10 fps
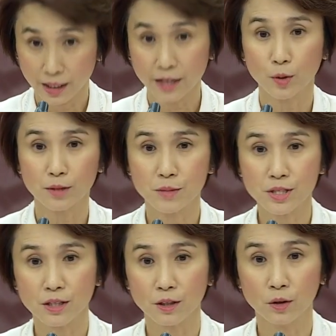Like what
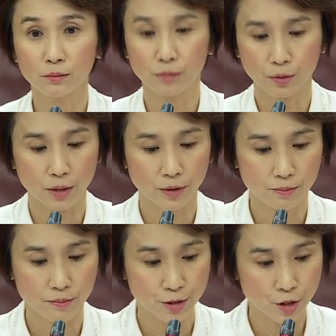Mr. Leon Pereira
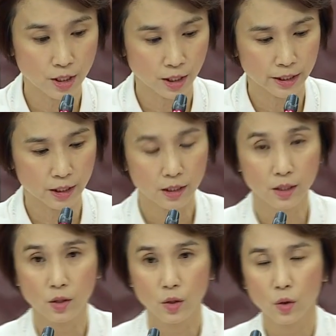mentioned earlier,
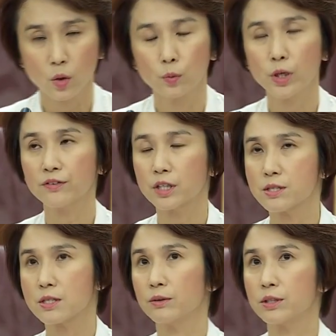we have
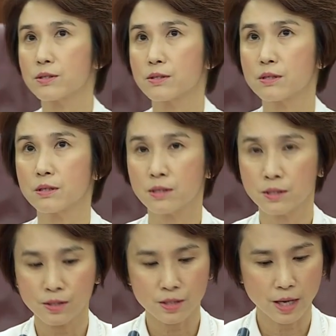consulted
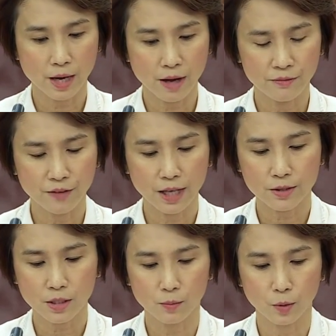citizens and fellow
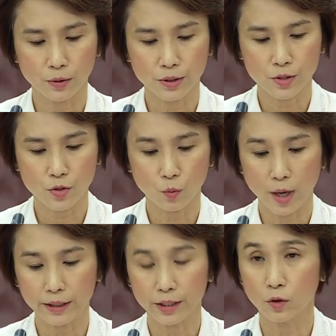Singaporeans
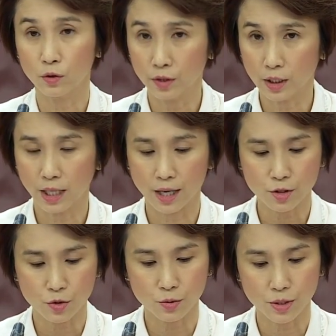widely over the
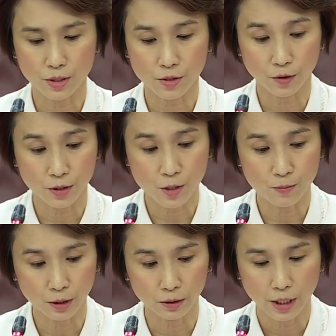last 2 years for this
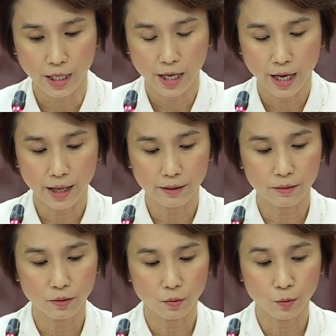bill,
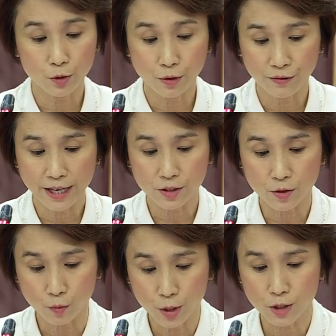and which reflects
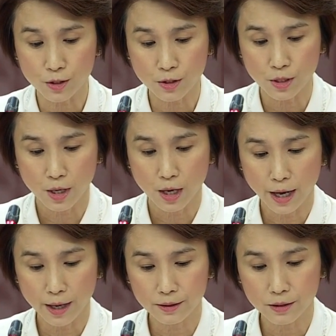the wishes
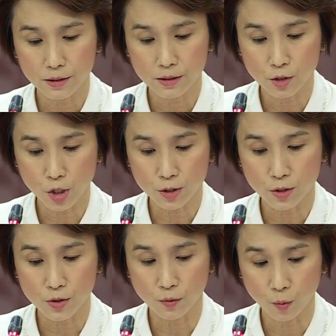and
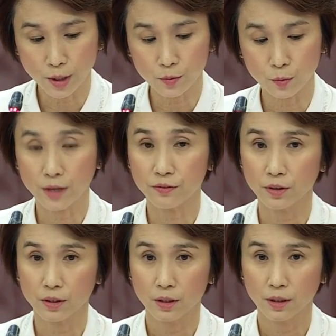suggestions of what we have
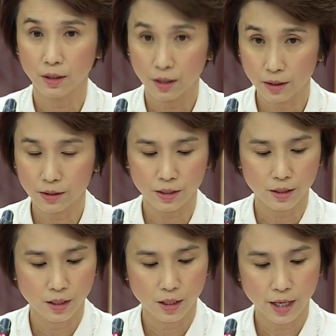heard
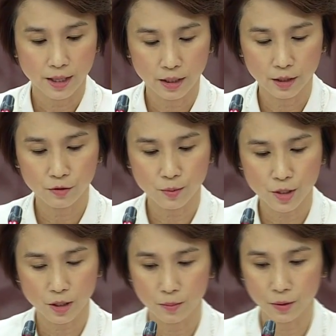and learned from
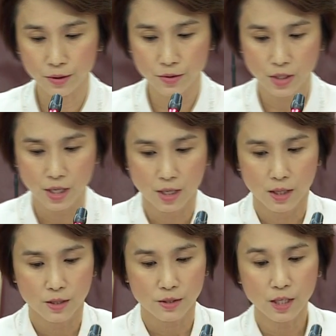Singaporeans.
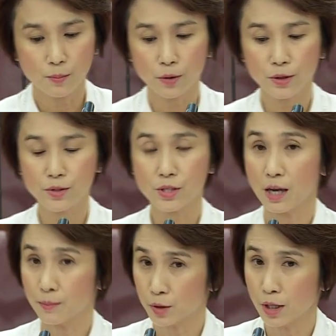Singaporeans
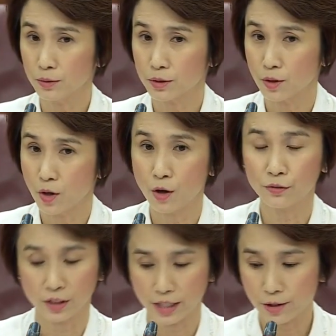are proud
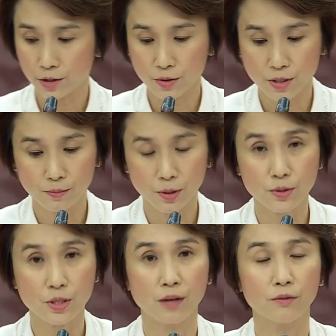of the national
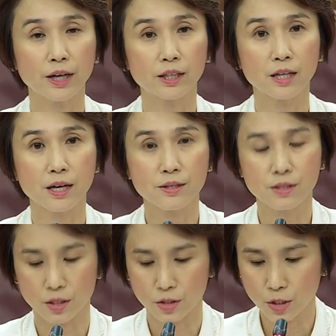symbols and
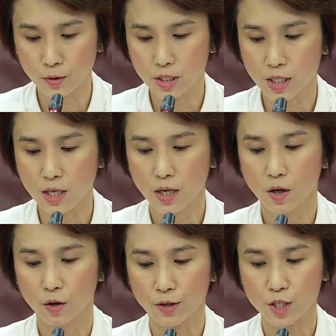recognize the duty
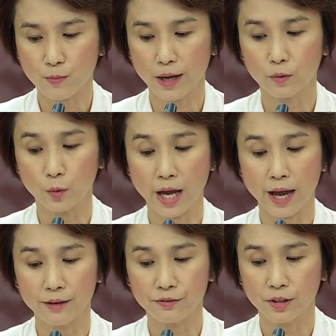of respect we
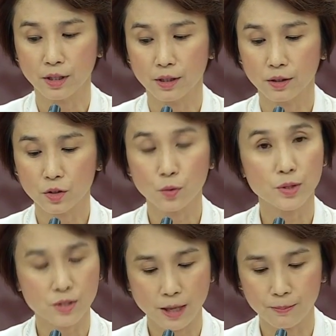have
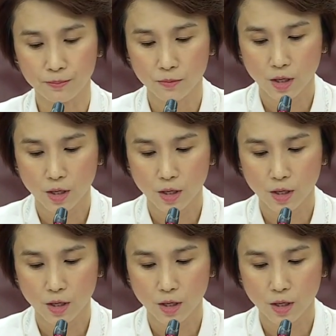towards them.